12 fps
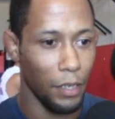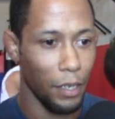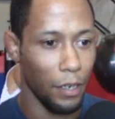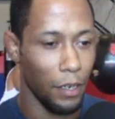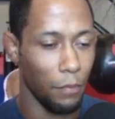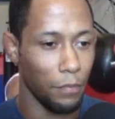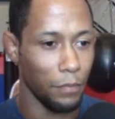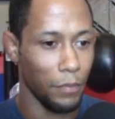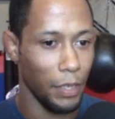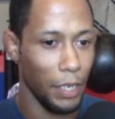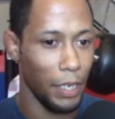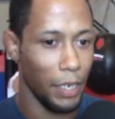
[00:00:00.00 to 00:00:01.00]
um,
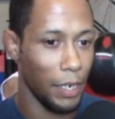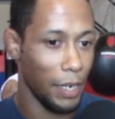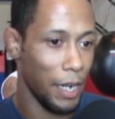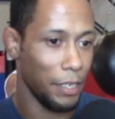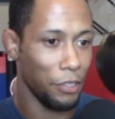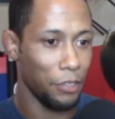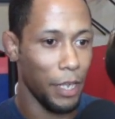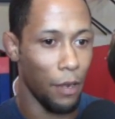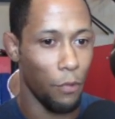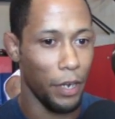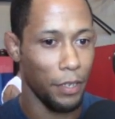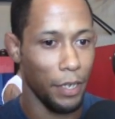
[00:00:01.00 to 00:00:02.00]
I just can't
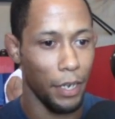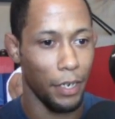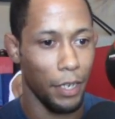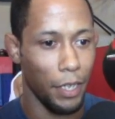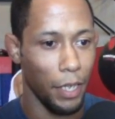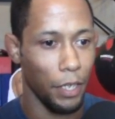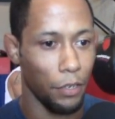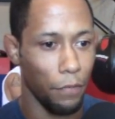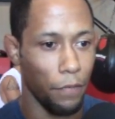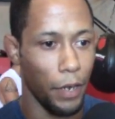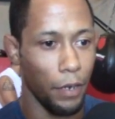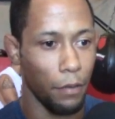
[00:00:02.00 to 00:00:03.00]
wait to get in the cage and
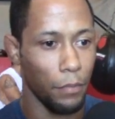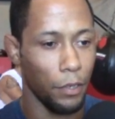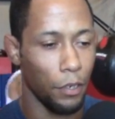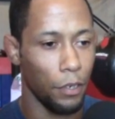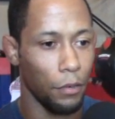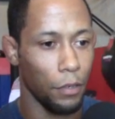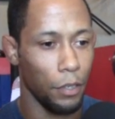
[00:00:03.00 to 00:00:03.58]
fight him, you know.